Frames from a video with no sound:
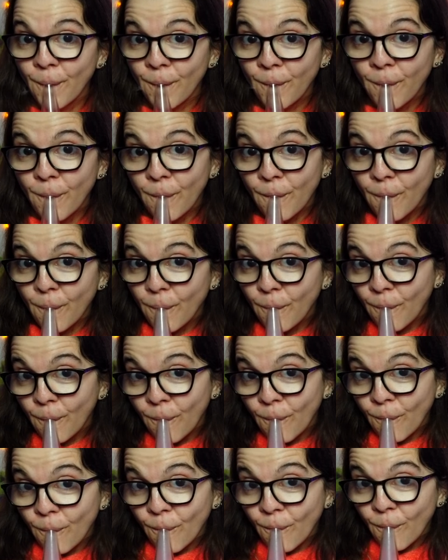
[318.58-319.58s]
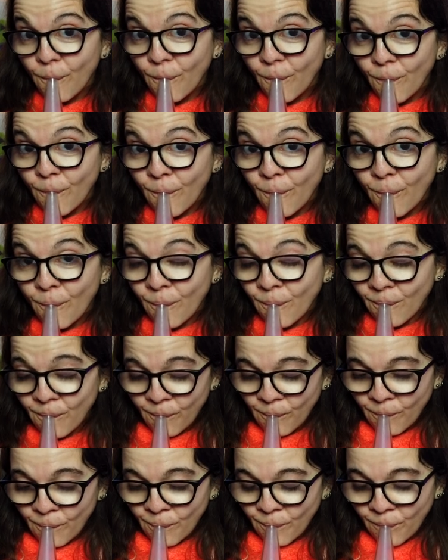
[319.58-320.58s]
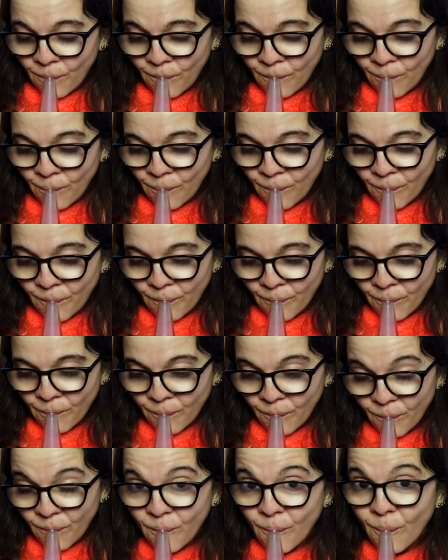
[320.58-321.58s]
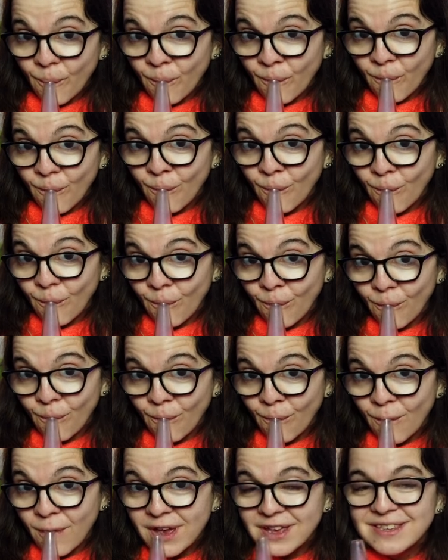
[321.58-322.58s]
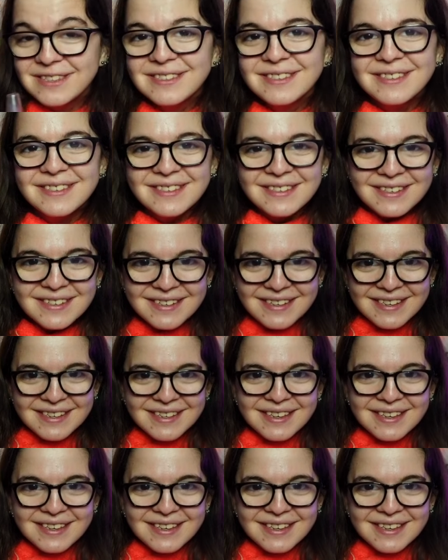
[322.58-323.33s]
(no one is talking)